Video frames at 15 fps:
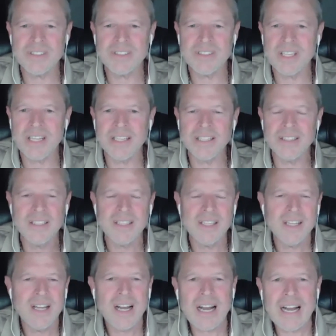and
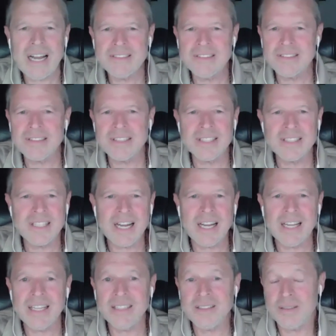I just think the
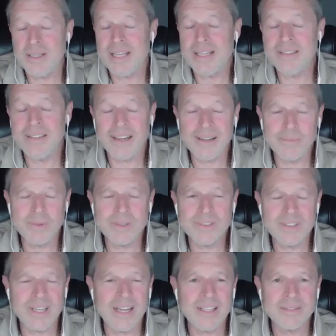i8 and the
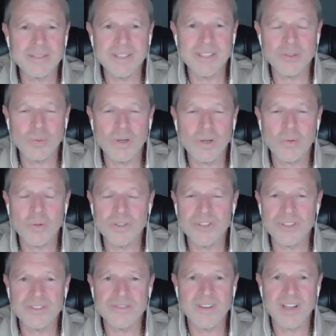i3 as well were
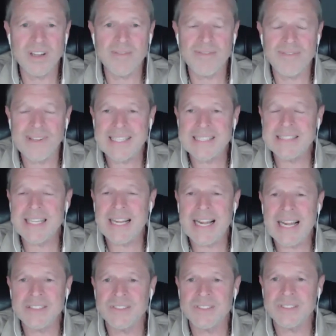just
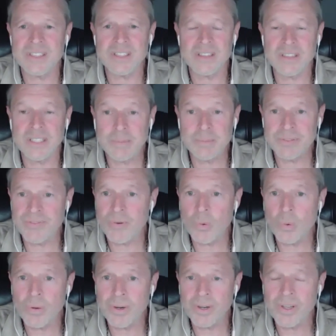fantastic leaps
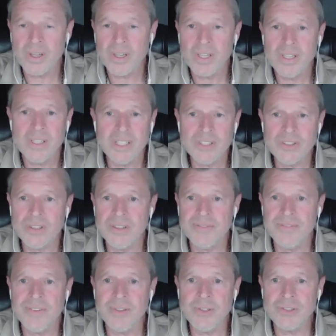forward into the
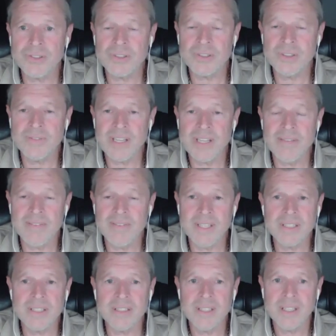future of
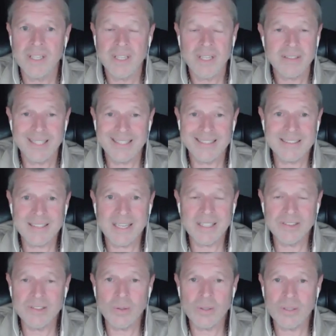EV. And they decided,
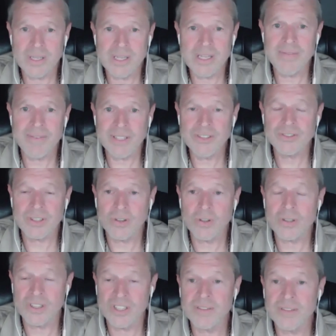you know what, EVs are going to
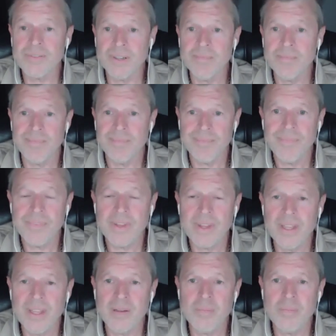look different
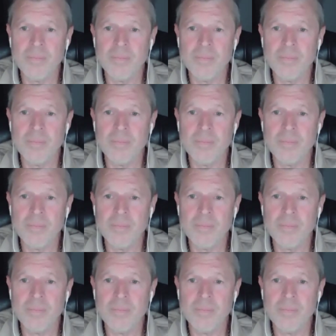in